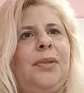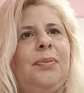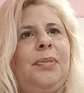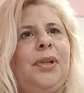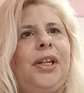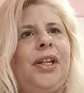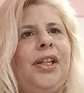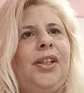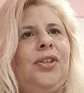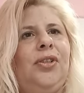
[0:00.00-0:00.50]

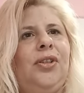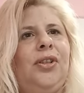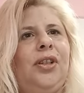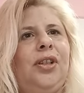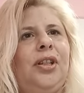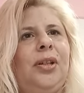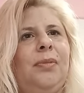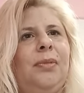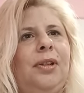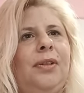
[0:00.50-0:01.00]

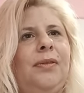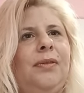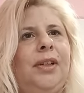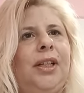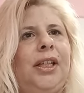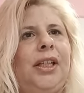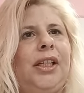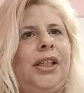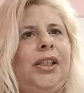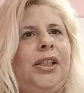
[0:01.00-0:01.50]
Spiriteuese double
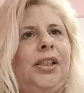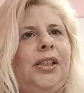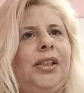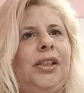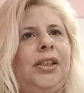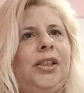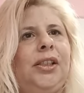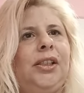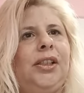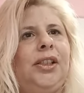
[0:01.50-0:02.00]
vanille.
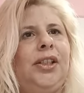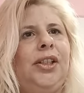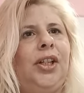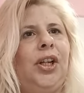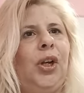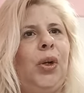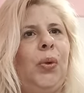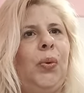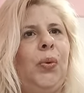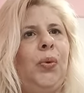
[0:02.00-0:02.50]

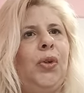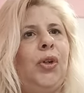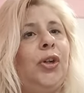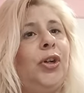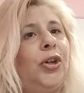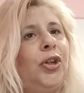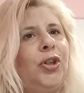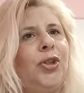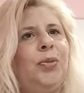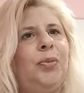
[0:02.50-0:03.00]
No,
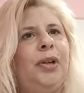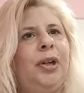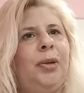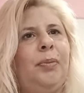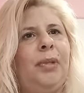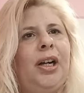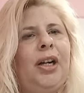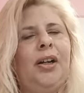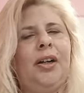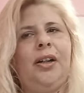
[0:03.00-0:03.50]
rose
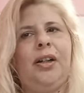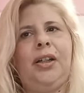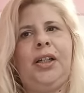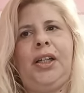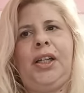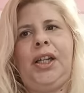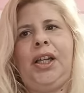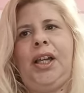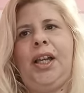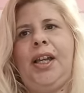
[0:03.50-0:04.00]
barbare.
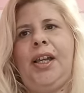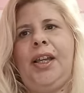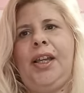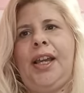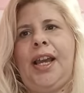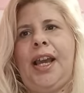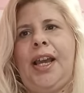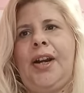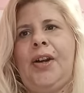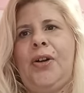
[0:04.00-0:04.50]

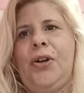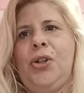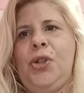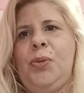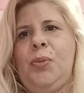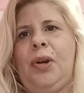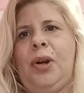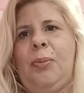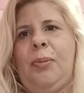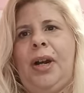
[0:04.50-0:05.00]
Yeah,
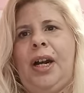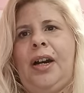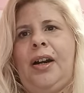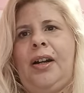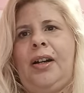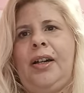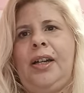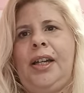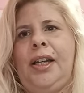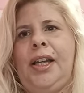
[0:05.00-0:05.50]
rose
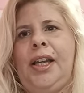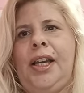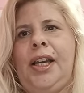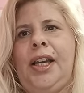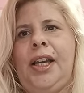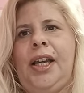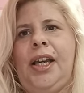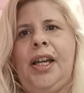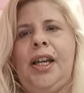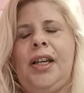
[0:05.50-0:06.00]
barbare.
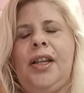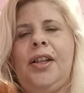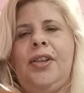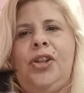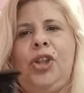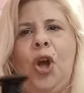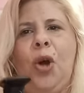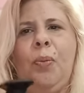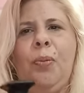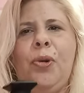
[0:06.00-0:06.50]

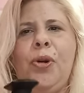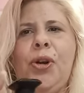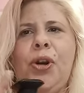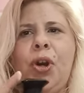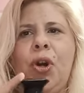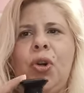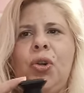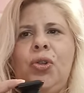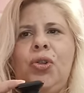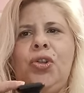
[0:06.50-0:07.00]
Top
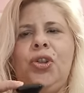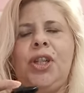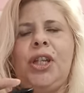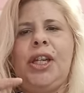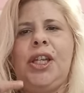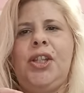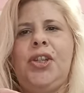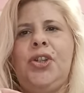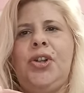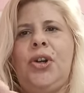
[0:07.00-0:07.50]
notes
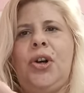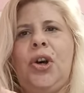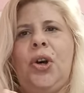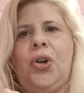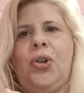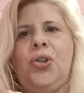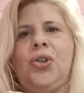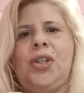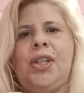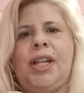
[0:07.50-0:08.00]
is
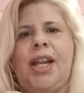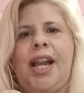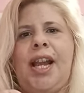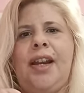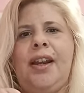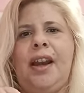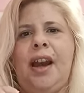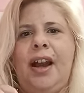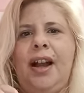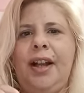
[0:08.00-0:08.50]
rose
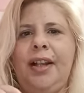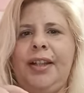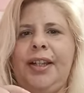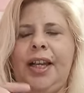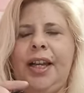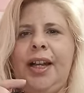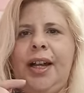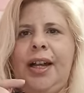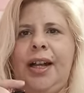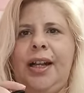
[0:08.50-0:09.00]
and
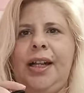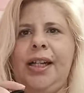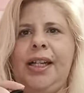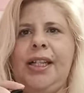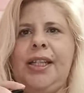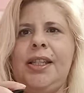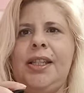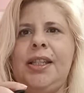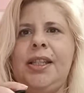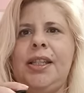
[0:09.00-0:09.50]

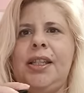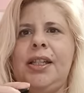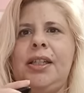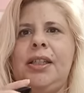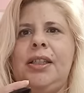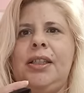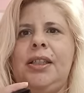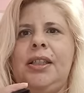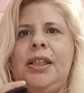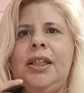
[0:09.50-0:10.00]
aldehydes.
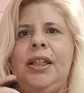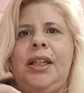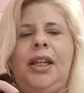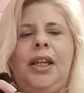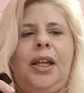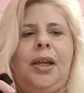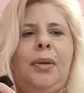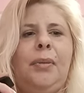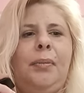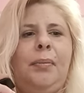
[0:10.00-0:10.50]

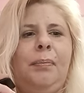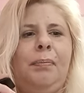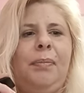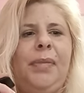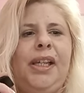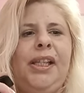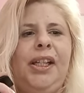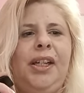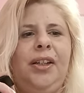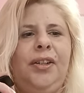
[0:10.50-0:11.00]

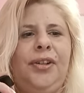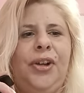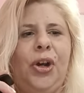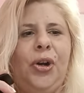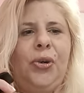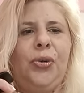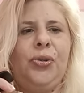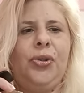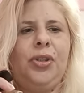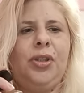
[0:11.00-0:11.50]
Middle
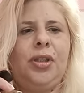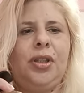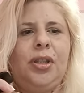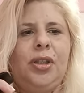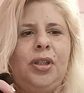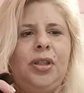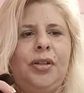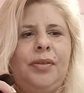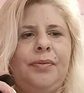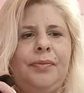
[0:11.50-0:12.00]

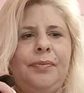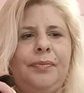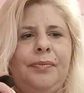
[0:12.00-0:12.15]
notes.